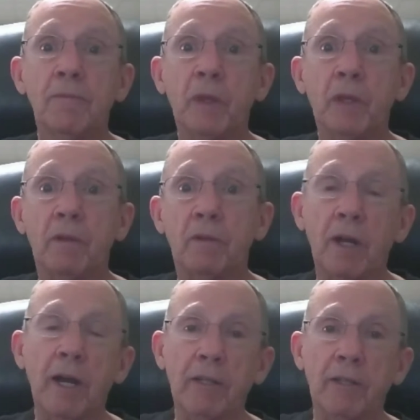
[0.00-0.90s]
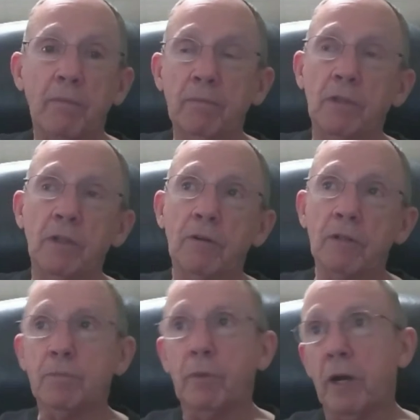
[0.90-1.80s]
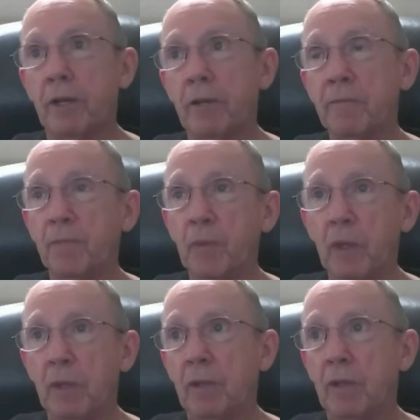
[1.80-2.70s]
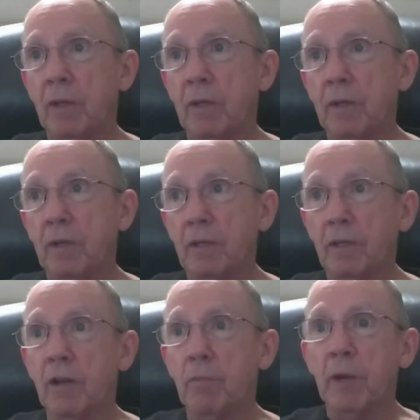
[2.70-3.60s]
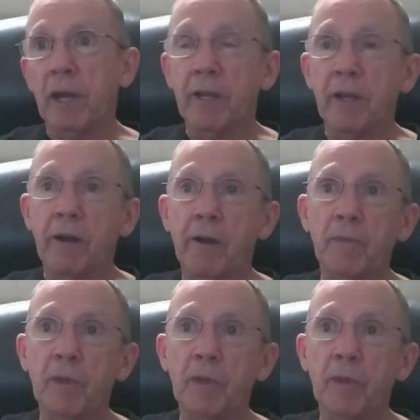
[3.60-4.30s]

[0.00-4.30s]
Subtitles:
and hide the dog's body, and come back out.